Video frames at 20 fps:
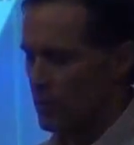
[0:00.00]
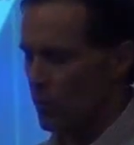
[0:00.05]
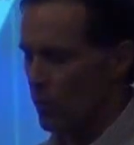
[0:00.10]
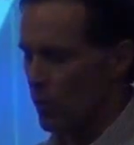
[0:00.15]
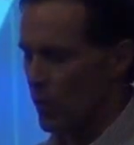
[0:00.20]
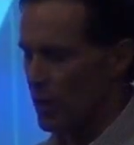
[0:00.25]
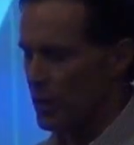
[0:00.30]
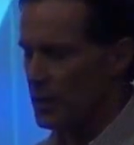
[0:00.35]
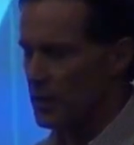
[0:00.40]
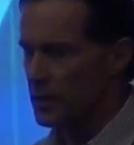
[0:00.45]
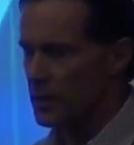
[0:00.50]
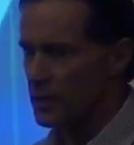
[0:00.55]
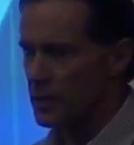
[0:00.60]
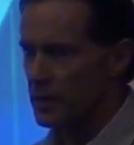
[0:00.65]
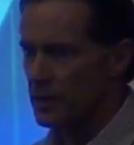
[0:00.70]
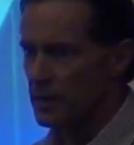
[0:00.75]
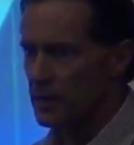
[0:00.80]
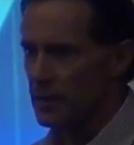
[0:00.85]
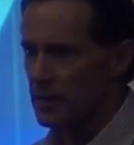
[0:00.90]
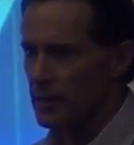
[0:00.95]
1
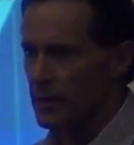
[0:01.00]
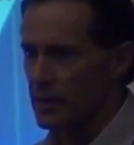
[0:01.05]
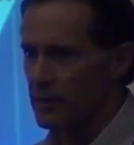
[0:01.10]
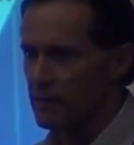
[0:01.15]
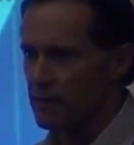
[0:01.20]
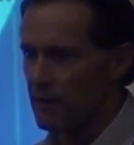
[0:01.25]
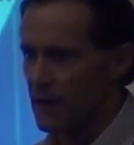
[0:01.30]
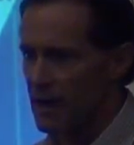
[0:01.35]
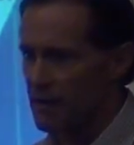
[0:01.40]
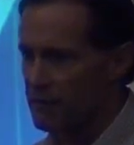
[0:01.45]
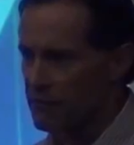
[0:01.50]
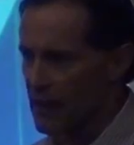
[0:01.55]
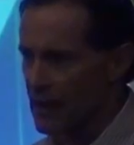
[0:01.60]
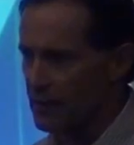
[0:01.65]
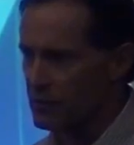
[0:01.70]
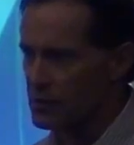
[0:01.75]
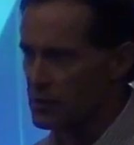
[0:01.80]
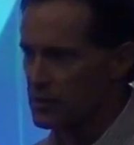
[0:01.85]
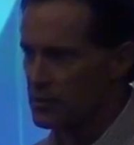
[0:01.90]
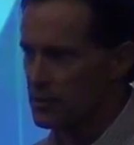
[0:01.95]
in
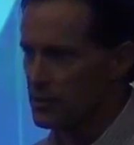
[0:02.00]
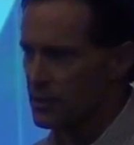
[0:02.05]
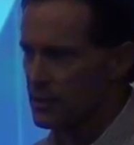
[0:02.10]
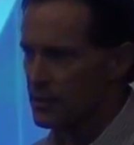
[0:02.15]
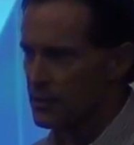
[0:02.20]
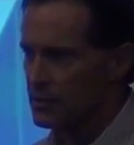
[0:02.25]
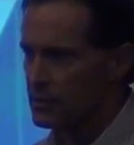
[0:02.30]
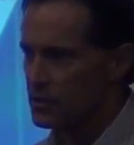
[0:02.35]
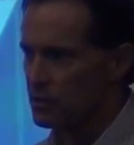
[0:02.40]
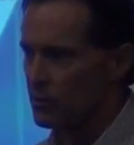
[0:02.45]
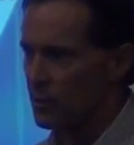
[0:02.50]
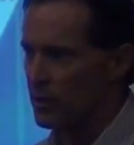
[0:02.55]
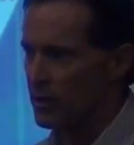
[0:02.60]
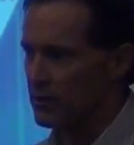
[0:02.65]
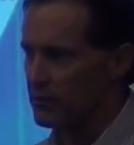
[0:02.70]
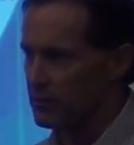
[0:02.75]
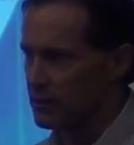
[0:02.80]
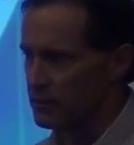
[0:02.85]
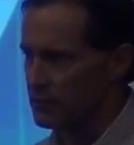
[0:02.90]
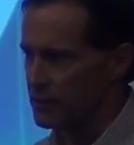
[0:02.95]
5,000 to 1
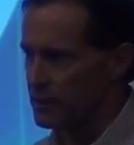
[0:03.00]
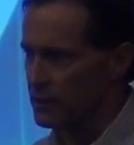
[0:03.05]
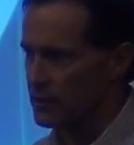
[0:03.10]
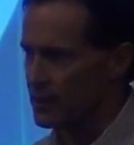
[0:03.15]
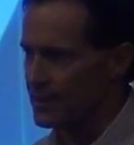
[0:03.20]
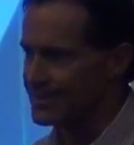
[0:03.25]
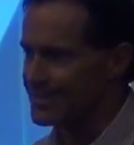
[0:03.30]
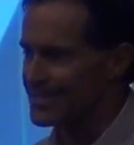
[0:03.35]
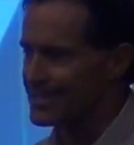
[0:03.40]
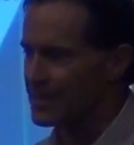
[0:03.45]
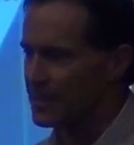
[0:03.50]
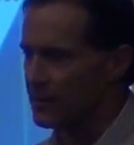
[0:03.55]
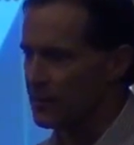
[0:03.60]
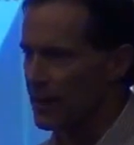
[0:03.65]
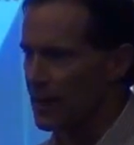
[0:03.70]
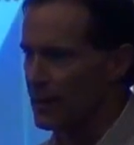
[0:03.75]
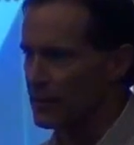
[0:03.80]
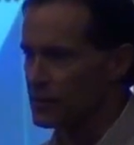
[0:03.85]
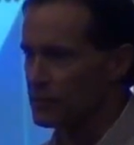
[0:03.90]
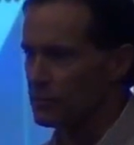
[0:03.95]
in 50. That's a
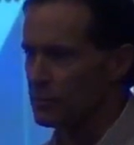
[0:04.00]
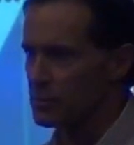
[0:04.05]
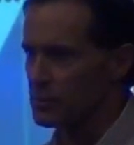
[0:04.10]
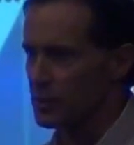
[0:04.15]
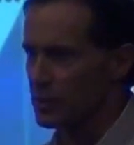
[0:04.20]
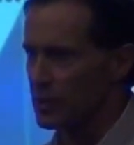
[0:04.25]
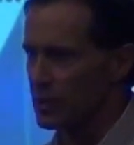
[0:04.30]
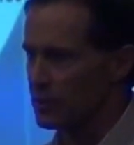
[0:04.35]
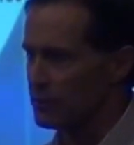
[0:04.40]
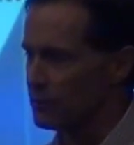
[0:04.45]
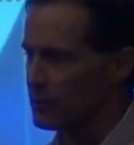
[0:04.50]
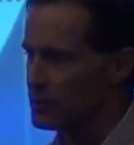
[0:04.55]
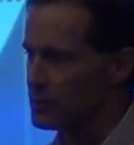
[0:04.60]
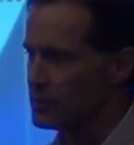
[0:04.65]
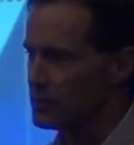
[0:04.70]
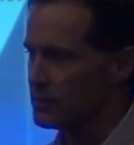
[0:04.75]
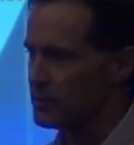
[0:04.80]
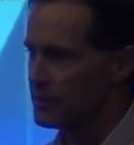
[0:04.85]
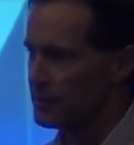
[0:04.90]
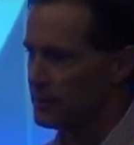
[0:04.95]
10,000%
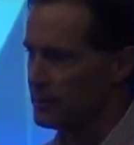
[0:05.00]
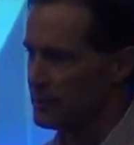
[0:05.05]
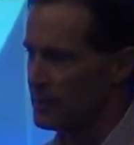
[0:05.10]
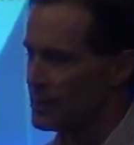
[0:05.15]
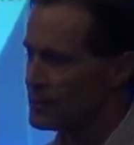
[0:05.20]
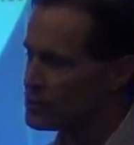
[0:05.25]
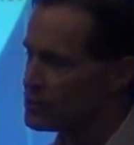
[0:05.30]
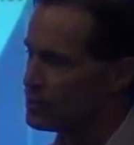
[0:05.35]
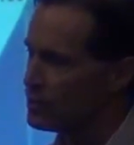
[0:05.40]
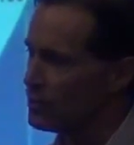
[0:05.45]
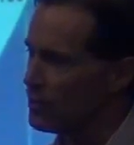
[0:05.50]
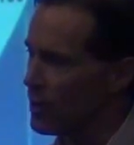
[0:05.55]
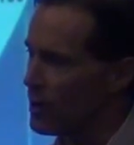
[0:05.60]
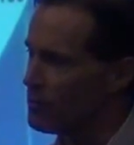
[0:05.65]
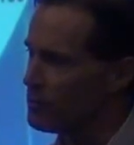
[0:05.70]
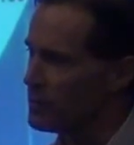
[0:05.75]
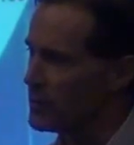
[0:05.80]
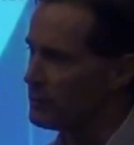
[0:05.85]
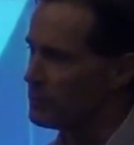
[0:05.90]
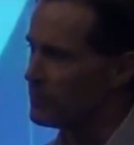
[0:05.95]
increase. That should
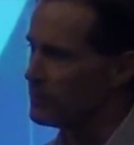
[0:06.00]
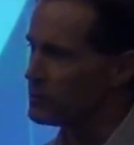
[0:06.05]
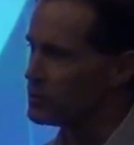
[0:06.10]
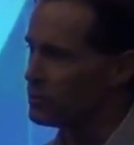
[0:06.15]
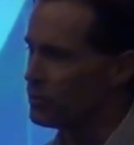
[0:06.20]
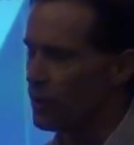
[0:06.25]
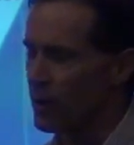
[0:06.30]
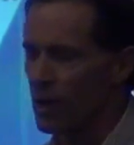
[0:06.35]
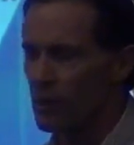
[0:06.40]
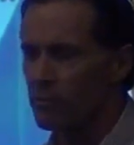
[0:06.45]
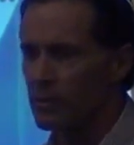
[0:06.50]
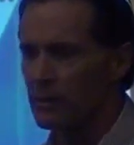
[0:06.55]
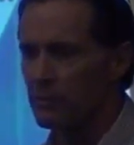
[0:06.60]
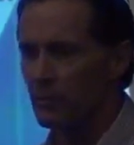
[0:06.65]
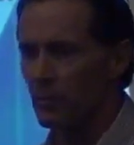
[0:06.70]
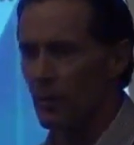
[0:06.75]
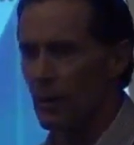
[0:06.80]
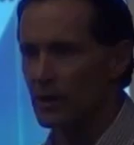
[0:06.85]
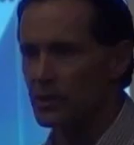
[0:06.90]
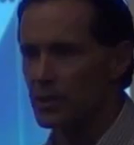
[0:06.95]
alarm people. So why are
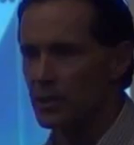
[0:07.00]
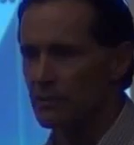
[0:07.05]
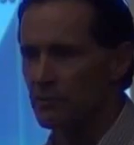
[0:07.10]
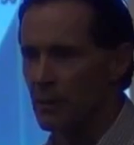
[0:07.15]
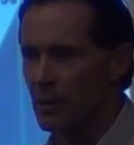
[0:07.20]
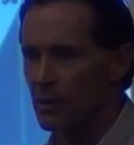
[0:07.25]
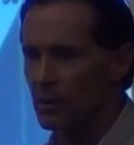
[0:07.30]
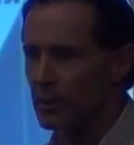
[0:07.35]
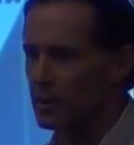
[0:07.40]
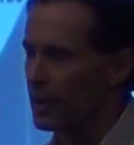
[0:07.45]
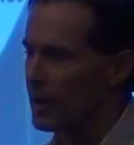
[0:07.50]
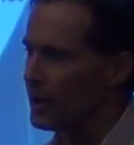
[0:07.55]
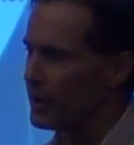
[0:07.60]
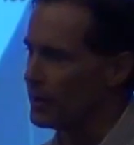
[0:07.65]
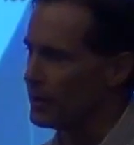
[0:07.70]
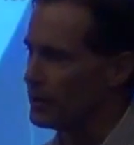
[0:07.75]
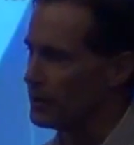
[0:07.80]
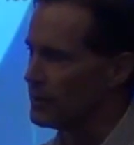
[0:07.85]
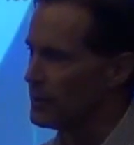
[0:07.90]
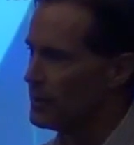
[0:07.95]
people watching American
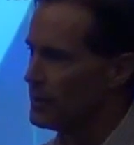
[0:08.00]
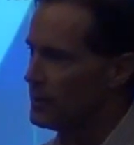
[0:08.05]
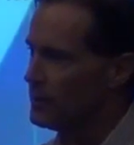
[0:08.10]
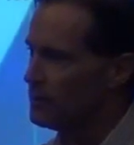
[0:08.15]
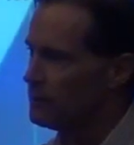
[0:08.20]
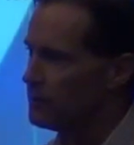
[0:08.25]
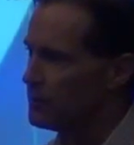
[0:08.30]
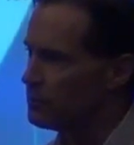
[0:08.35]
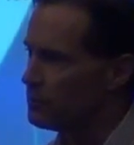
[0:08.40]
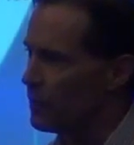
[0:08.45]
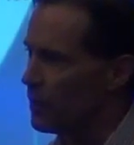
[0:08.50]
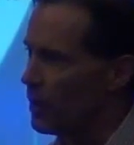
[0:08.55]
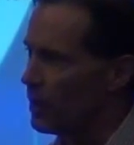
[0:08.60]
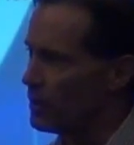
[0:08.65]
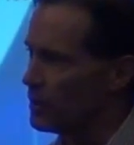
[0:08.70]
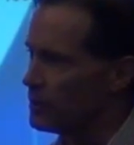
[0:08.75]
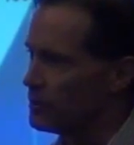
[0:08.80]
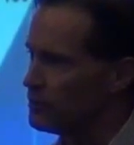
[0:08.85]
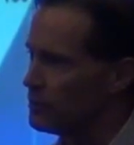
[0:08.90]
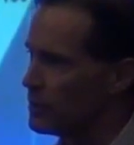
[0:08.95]
Idol and
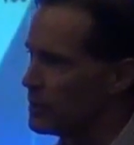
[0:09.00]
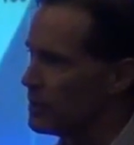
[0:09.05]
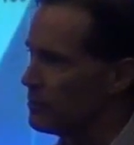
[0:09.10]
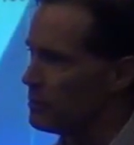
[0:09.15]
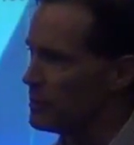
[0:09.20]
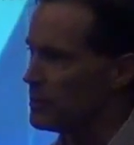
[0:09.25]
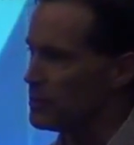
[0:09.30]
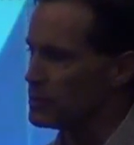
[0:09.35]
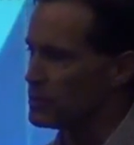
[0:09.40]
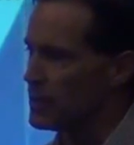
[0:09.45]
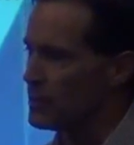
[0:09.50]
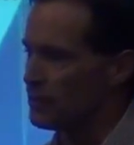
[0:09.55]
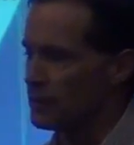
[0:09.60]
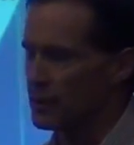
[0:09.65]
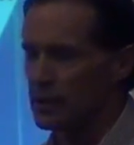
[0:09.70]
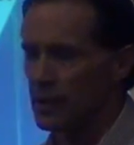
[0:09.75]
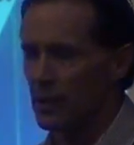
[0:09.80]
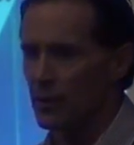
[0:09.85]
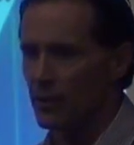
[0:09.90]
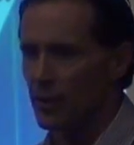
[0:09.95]
football and drinking beers and
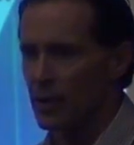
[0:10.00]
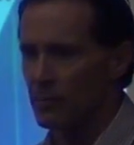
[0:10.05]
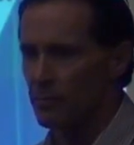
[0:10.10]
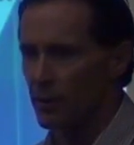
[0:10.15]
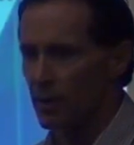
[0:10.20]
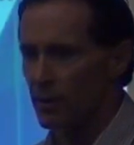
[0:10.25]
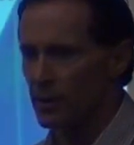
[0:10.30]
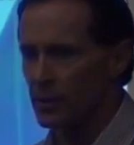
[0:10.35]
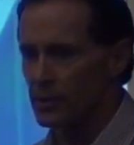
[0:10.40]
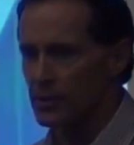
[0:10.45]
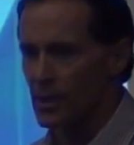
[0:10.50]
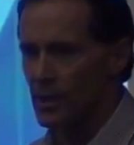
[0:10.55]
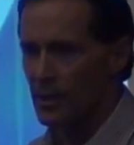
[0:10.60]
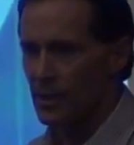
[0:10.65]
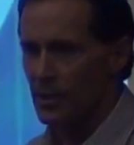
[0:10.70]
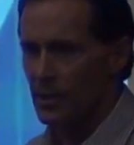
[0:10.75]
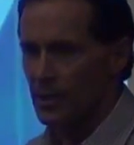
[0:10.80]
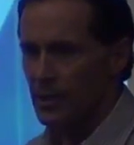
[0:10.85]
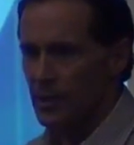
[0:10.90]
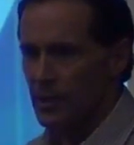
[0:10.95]
having tailgate parties?
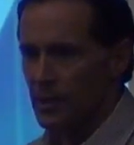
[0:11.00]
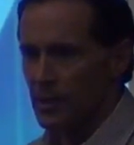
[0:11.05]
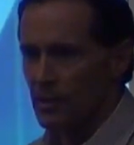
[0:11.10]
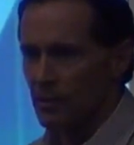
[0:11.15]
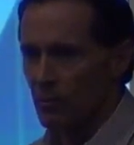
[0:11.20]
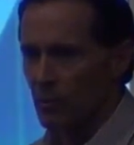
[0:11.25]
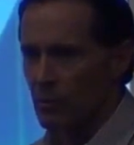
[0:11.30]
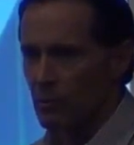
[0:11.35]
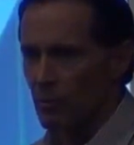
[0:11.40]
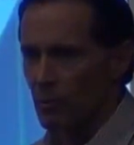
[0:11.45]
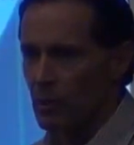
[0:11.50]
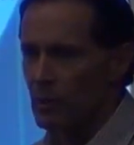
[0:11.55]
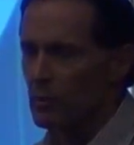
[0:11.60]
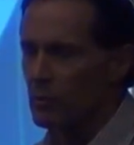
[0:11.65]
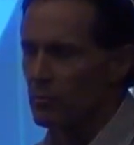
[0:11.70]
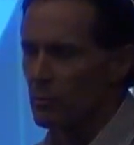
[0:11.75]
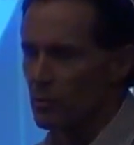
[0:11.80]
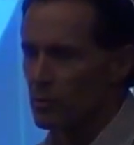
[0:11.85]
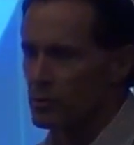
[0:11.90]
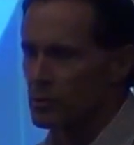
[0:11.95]

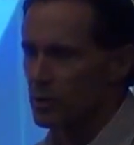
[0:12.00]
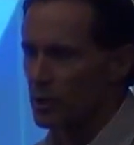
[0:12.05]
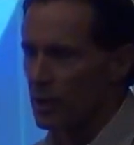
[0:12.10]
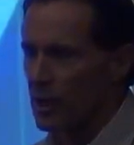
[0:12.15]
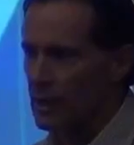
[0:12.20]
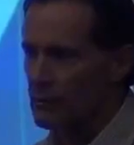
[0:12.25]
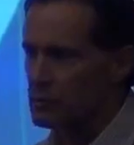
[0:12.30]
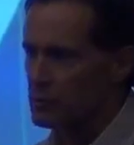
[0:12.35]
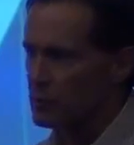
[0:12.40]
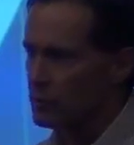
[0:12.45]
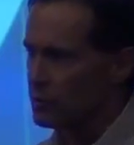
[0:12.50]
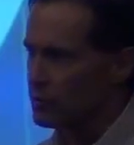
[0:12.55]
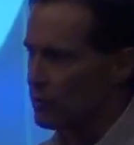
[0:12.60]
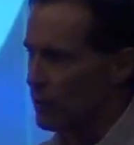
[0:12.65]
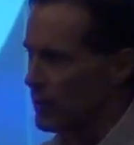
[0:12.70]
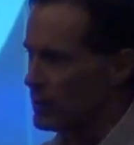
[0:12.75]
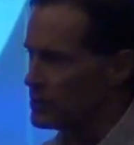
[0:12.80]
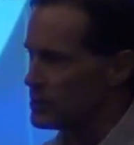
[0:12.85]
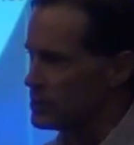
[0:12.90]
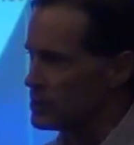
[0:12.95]
We're immersed in an absolute
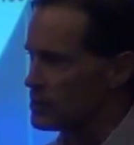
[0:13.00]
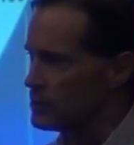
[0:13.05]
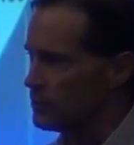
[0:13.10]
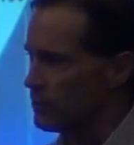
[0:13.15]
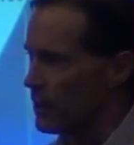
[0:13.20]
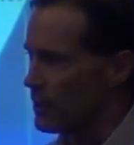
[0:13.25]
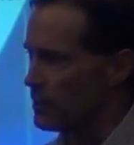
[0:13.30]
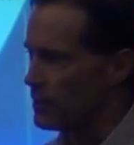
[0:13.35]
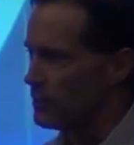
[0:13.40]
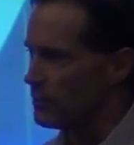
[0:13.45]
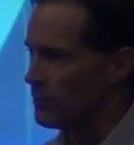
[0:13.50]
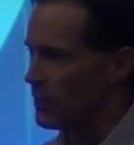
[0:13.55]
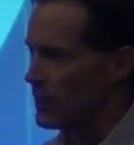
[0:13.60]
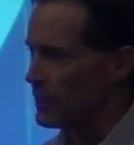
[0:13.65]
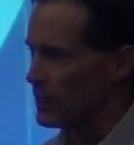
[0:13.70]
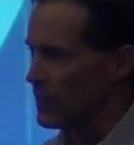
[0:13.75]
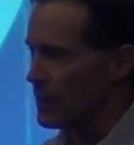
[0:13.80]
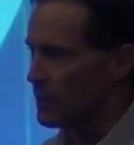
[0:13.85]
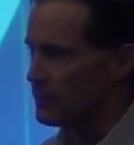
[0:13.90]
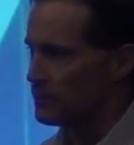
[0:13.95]
crisis right here,
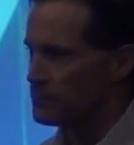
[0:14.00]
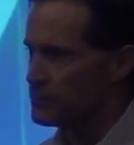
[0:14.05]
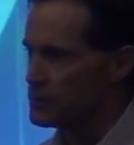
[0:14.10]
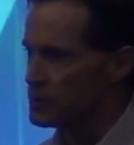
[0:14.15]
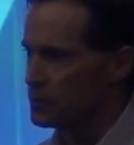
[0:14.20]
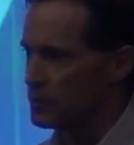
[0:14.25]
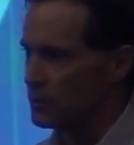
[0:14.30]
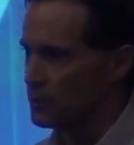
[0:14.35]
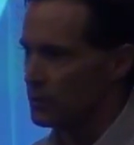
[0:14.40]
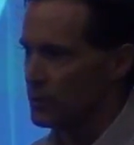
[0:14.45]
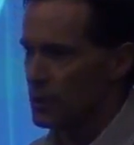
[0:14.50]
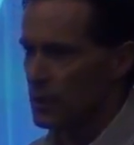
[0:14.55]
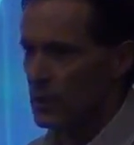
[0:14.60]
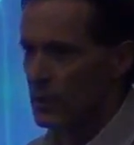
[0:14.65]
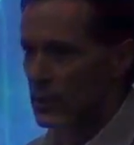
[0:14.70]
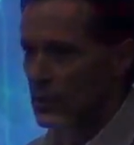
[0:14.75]
right now. So